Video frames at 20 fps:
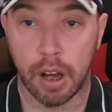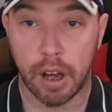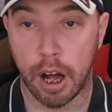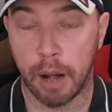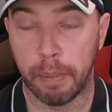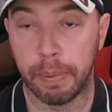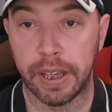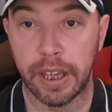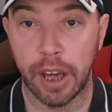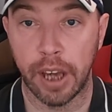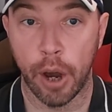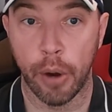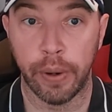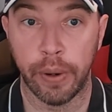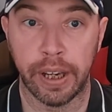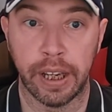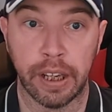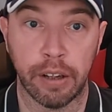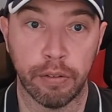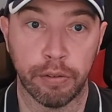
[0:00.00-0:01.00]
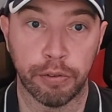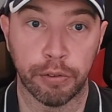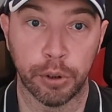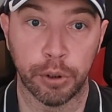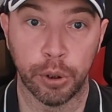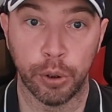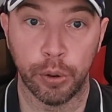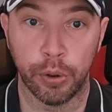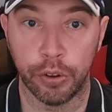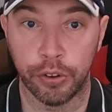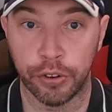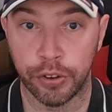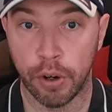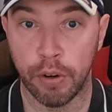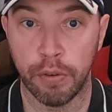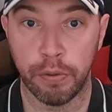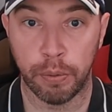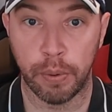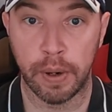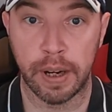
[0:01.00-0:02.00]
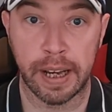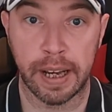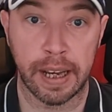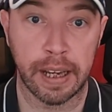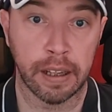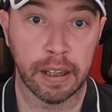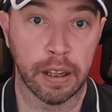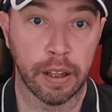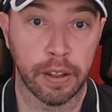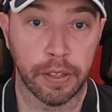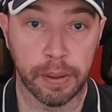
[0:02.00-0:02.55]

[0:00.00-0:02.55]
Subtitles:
I'll be going through the software,